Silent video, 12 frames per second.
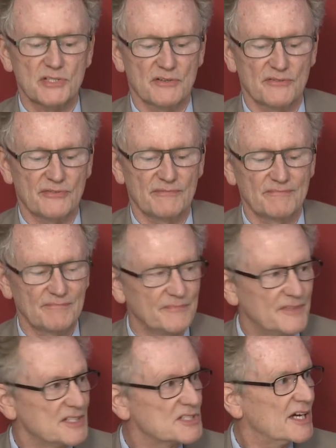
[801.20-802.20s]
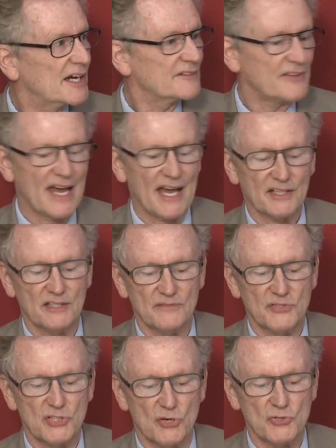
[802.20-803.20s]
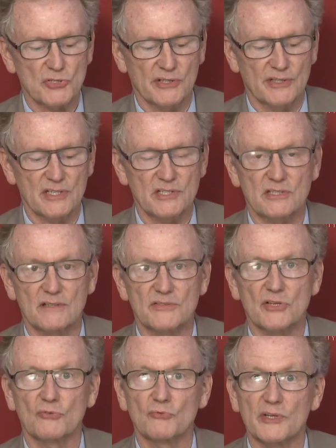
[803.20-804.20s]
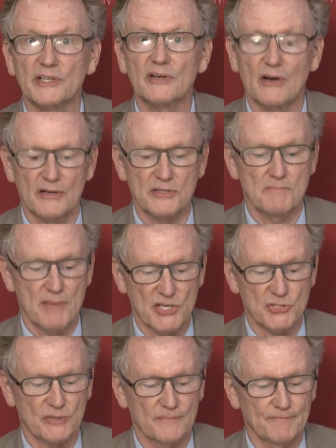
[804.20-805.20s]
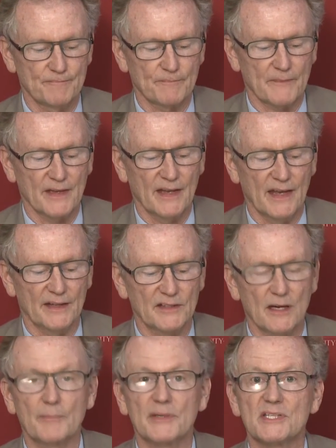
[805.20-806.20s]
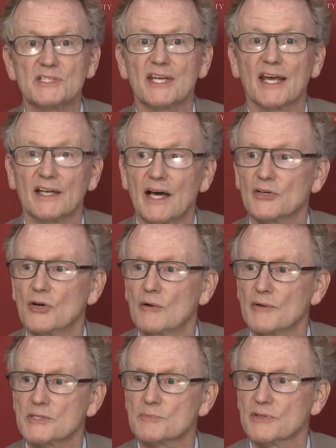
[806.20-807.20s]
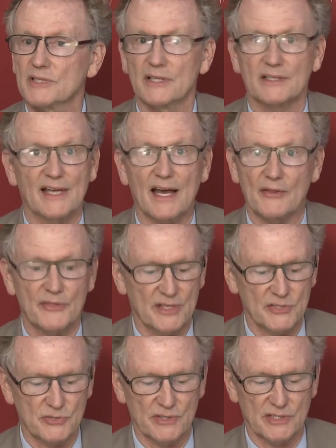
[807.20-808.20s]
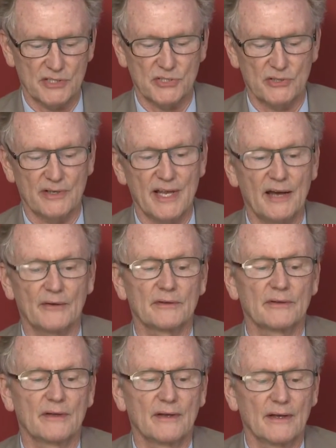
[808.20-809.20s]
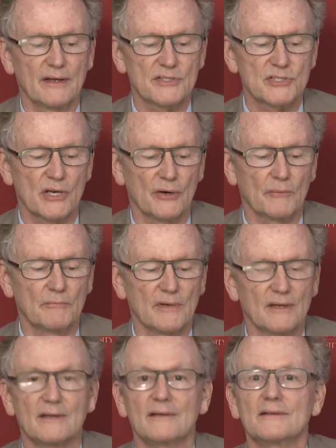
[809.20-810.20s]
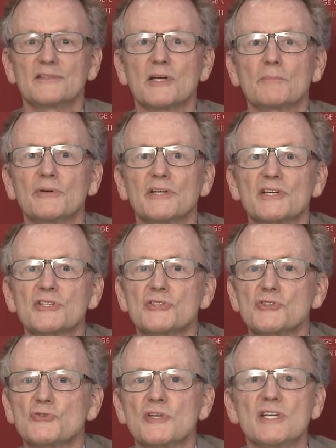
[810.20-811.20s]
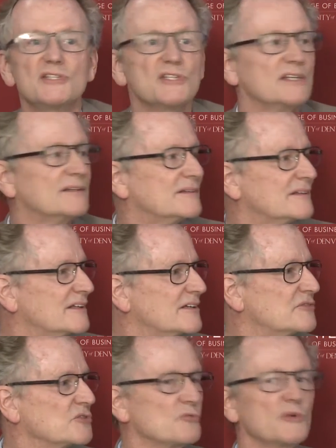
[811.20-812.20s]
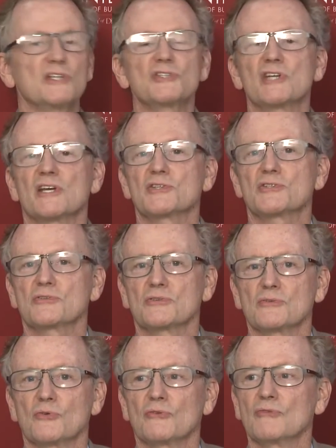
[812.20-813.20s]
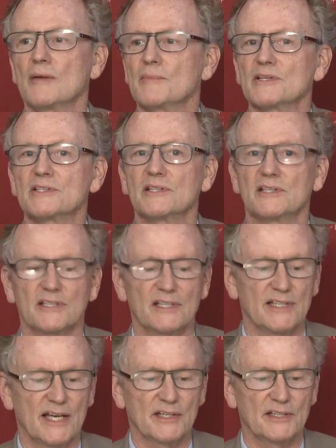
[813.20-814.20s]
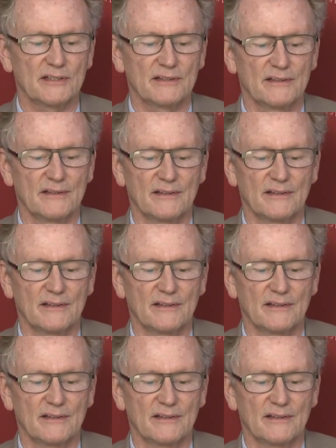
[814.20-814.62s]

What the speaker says: of these kind of active social initiatives are really hard to measure, and companies cannot always predict how things are going to turn out. So some predictions are easy. If you're Winchester or Remington in Connecticut,